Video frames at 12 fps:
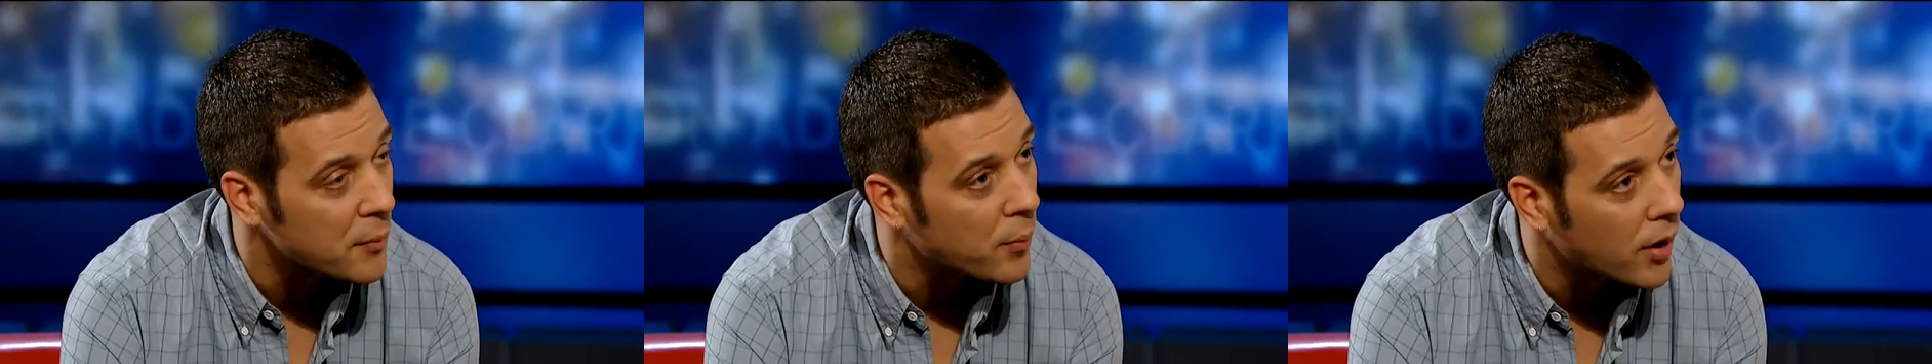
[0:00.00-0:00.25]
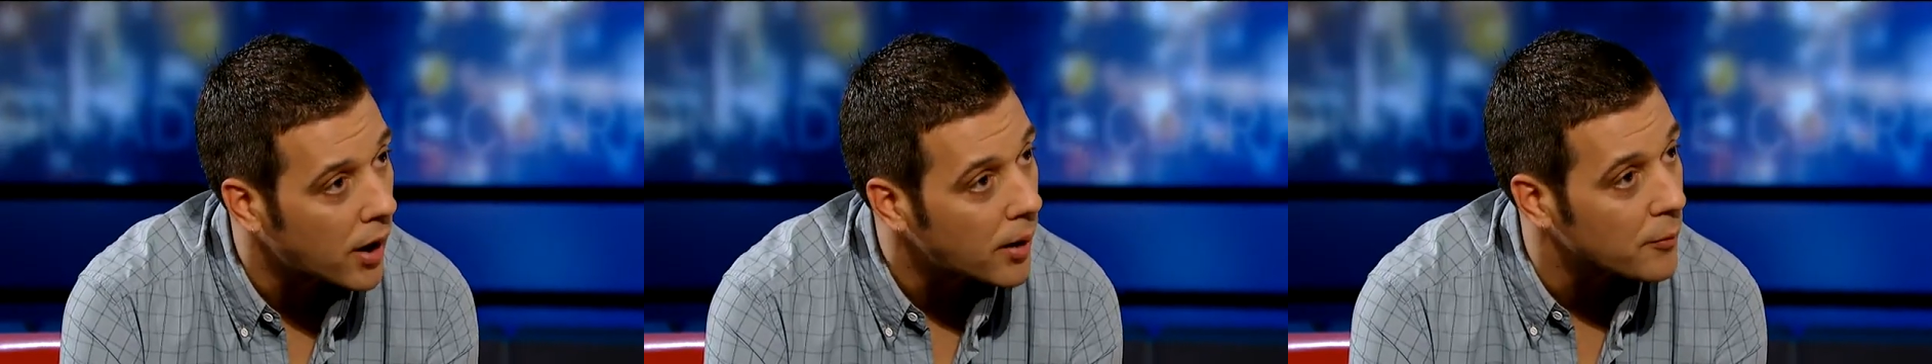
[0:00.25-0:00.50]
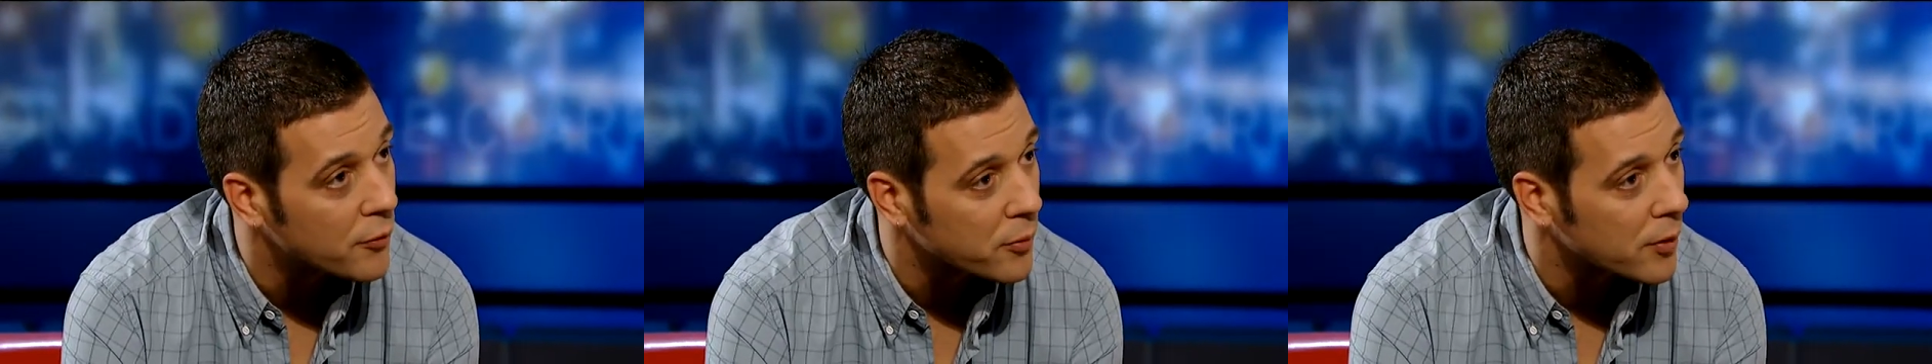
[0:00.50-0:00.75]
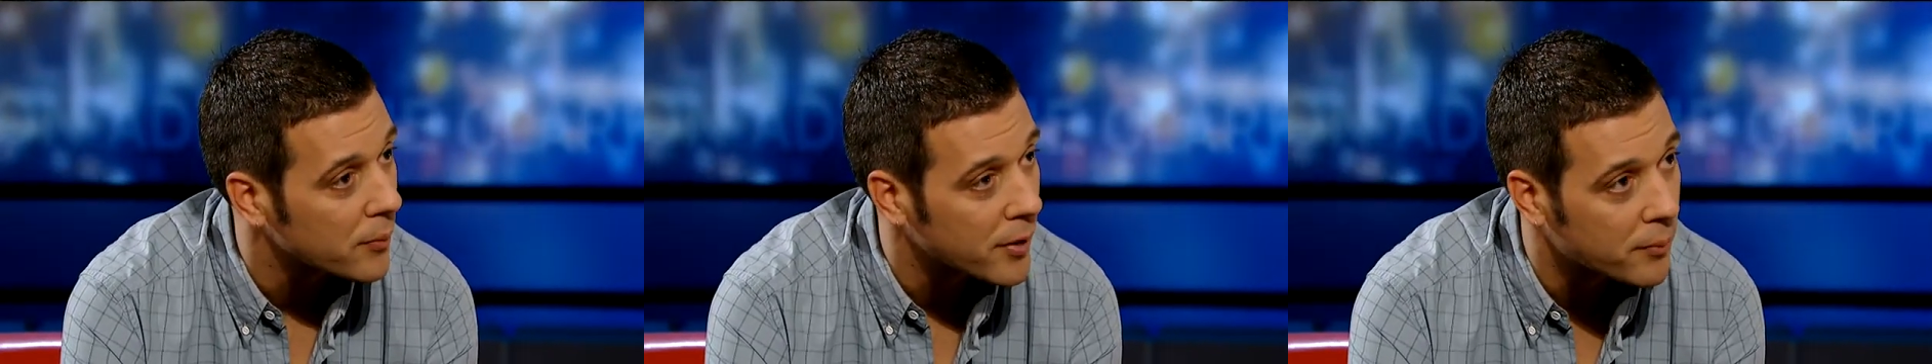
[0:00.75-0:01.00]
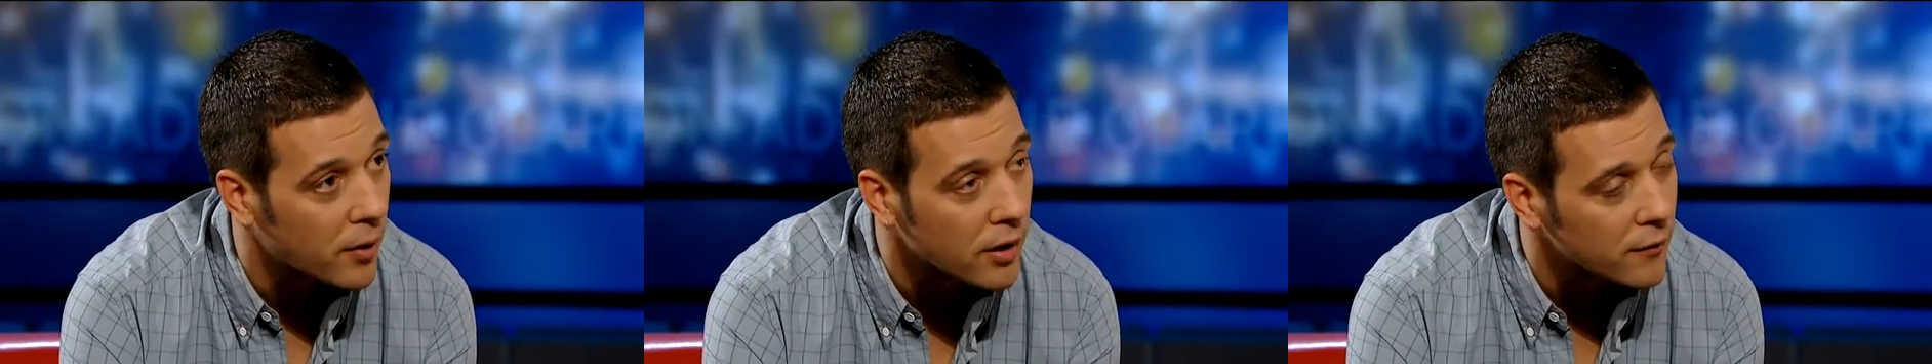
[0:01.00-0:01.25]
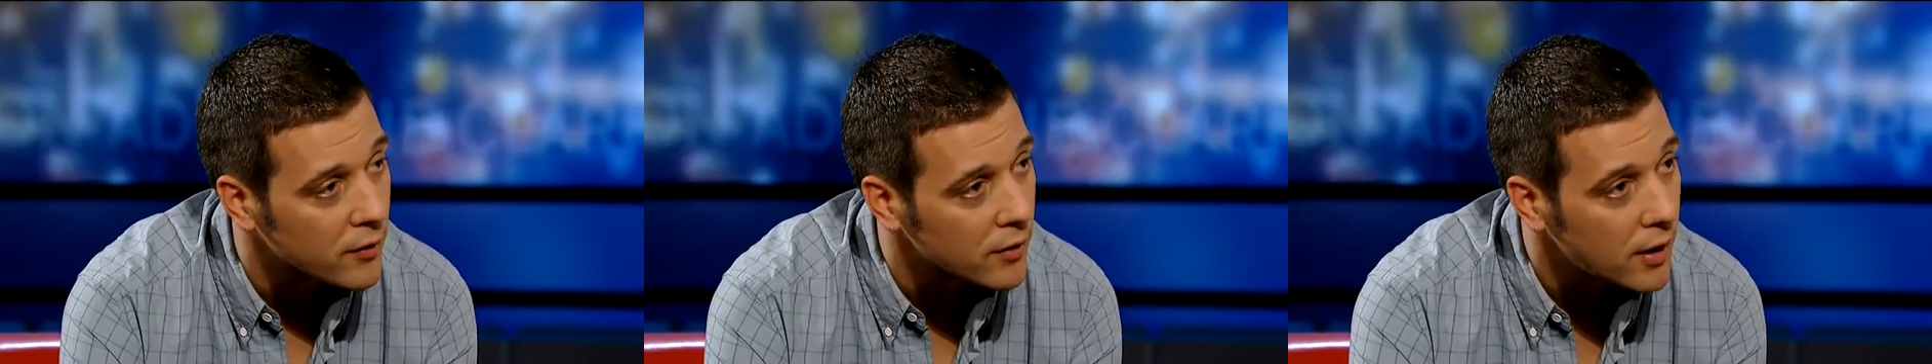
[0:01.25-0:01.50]
and bombs were a big
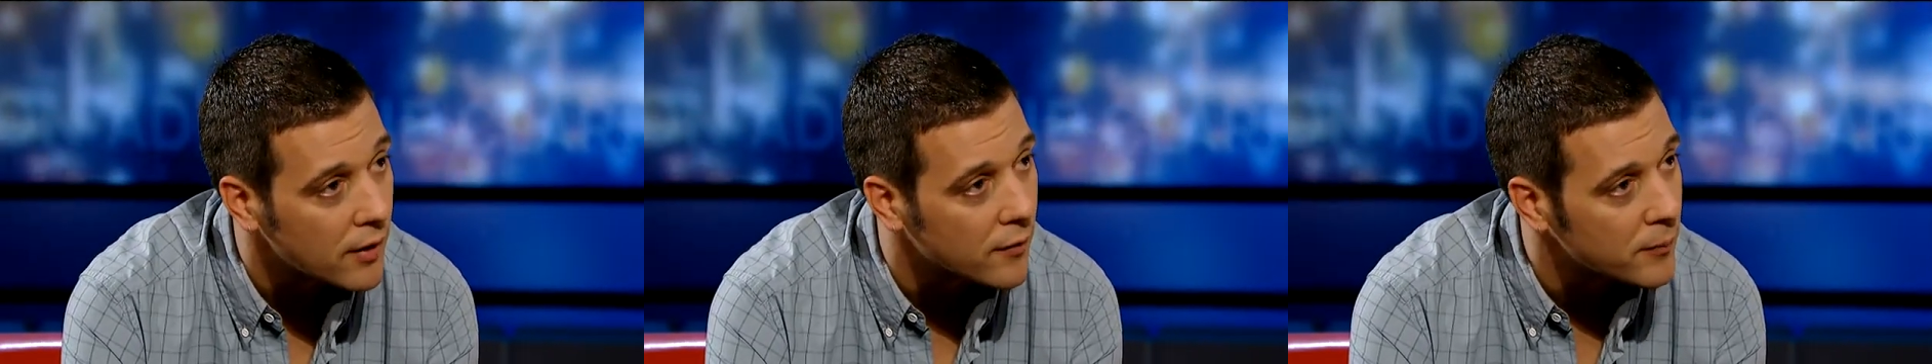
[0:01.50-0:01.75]
part of your life.